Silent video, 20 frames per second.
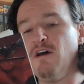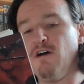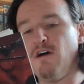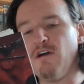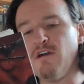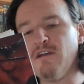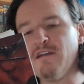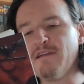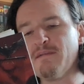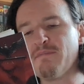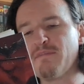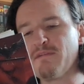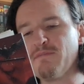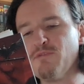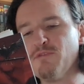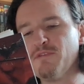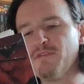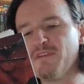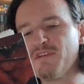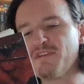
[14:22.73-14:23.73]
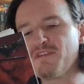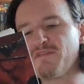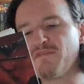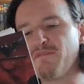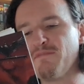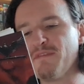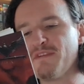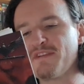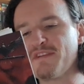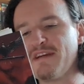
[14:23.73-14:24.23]
hurling Promotus
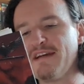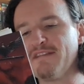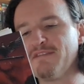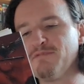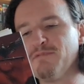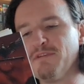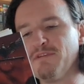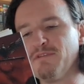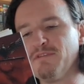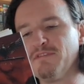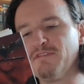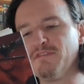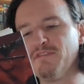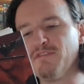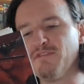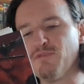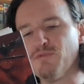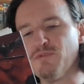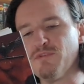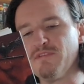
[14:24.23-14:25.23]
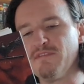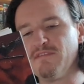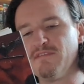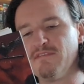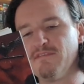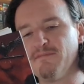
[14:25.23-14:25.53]
from the saddle and onto the road.